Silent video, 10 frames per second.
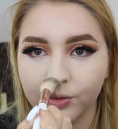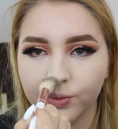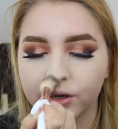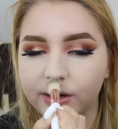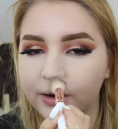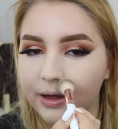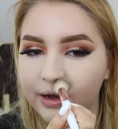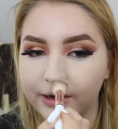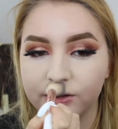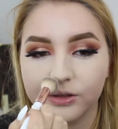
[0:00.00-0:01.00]
to run a
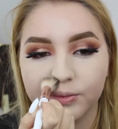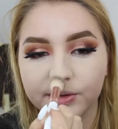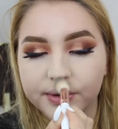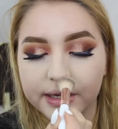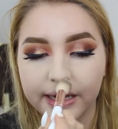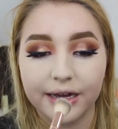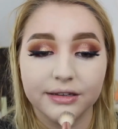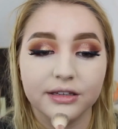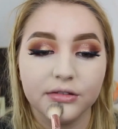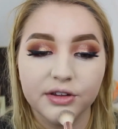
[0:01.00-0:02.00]
lot. I used to be really
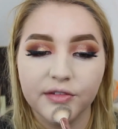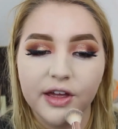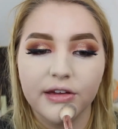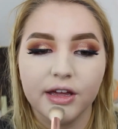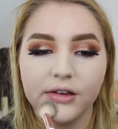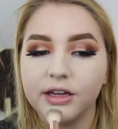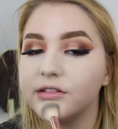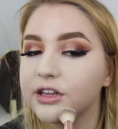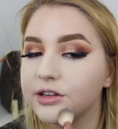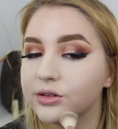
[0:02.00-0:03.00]
active
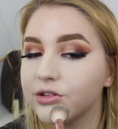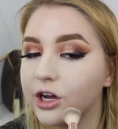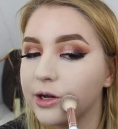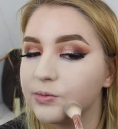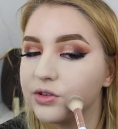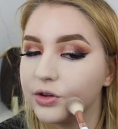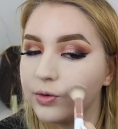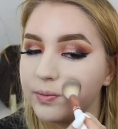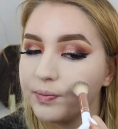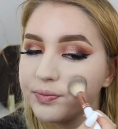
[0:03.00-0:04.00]
and then I stopped,
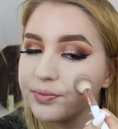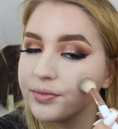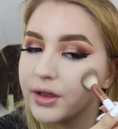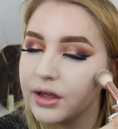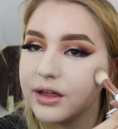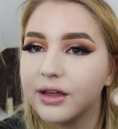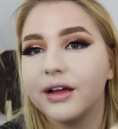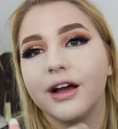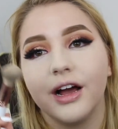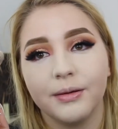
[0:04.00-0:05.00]
so
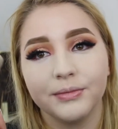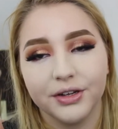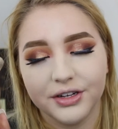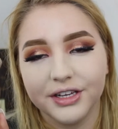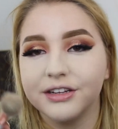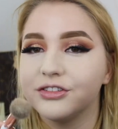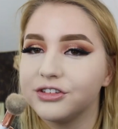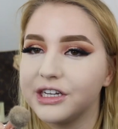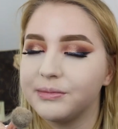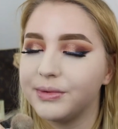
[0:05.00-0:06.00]
I'm gonna get in
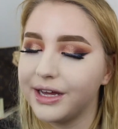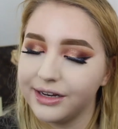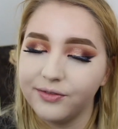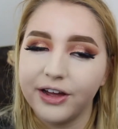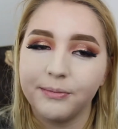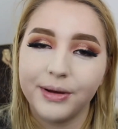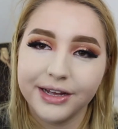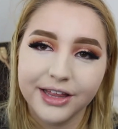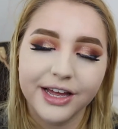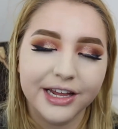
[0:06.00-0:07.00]
shape. And if
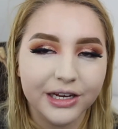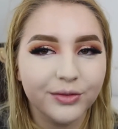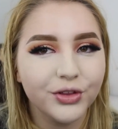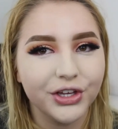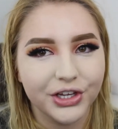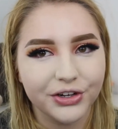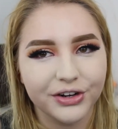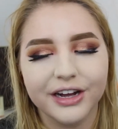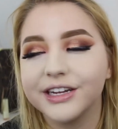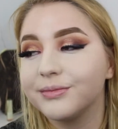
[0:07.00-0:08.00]
by the end of the
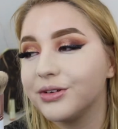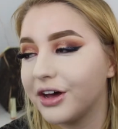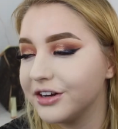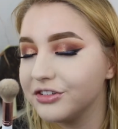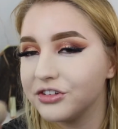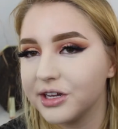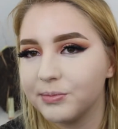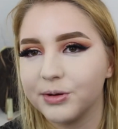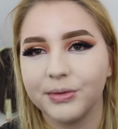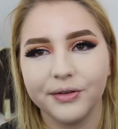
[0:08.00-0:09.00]
year I am not in
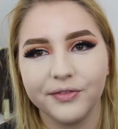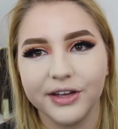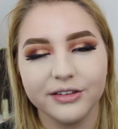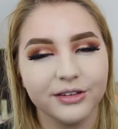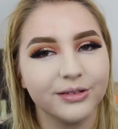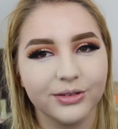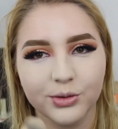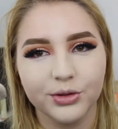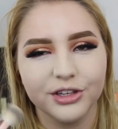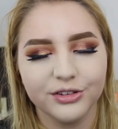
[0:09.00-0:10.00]
shape or my face is
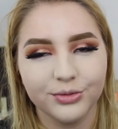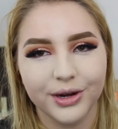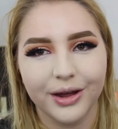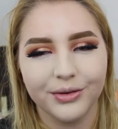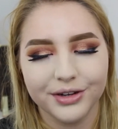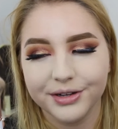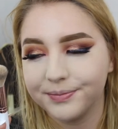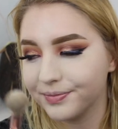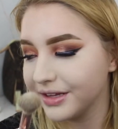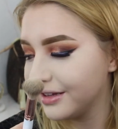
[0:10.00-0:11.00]
still this round,
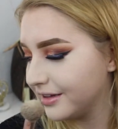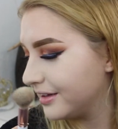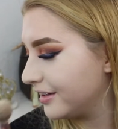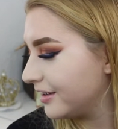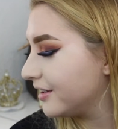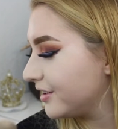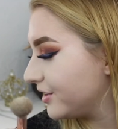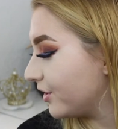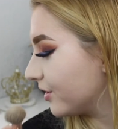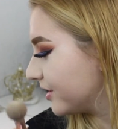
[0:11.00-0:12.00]

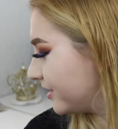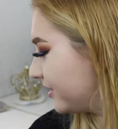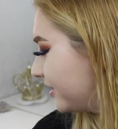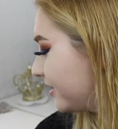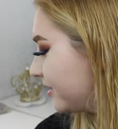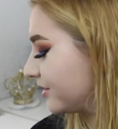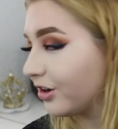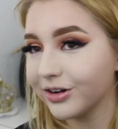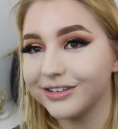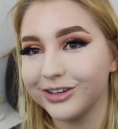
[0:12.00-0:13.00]
y'all can
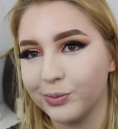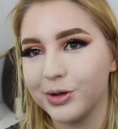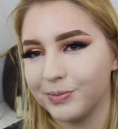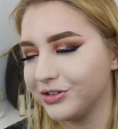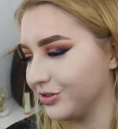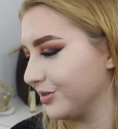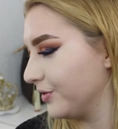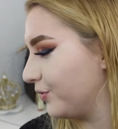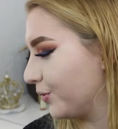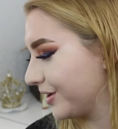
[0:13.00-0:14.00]
tell me a bunch of
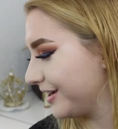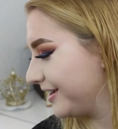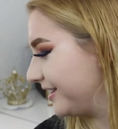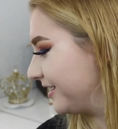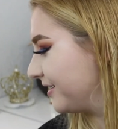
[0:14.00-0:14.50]
stuff for it.